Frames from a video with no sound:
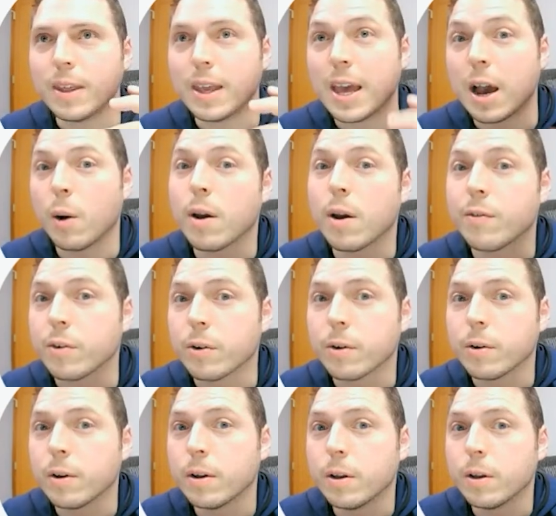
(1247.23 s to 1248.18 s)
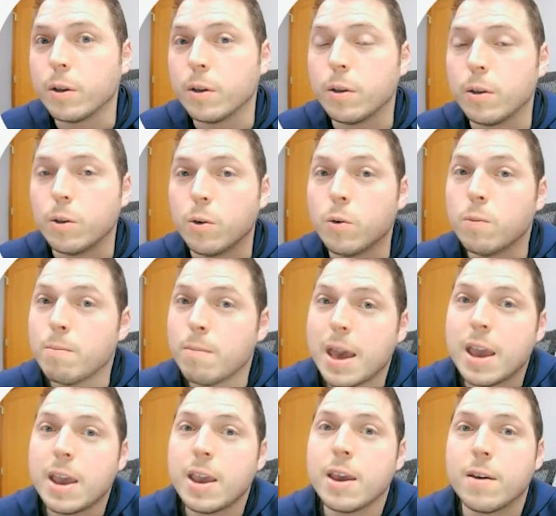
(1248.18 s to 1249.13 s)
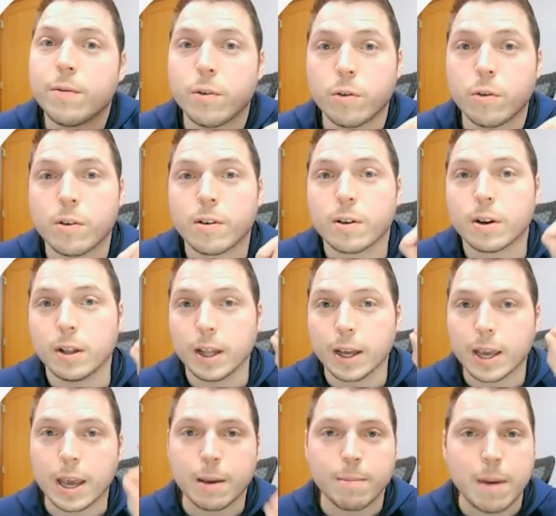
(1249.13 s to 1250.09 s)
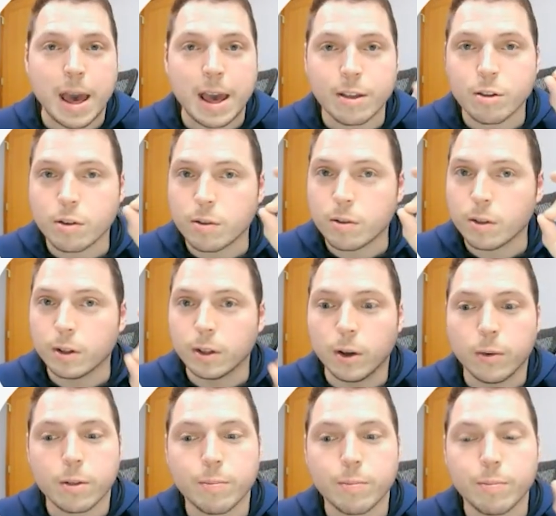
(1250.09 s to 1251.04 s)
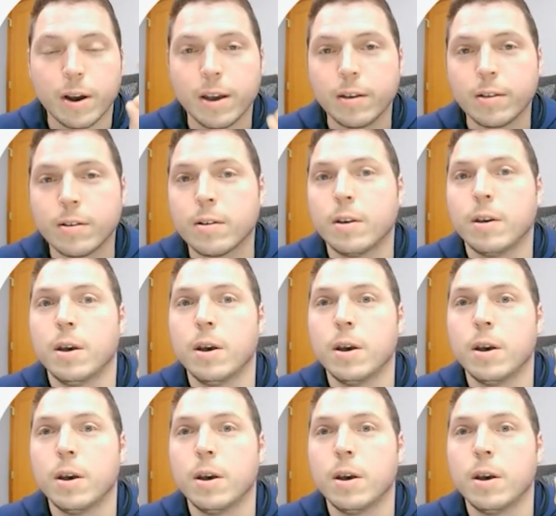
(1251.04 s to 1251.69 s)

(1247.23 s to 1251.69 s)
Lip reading: However, you may, if you're just clicking match the lowest price,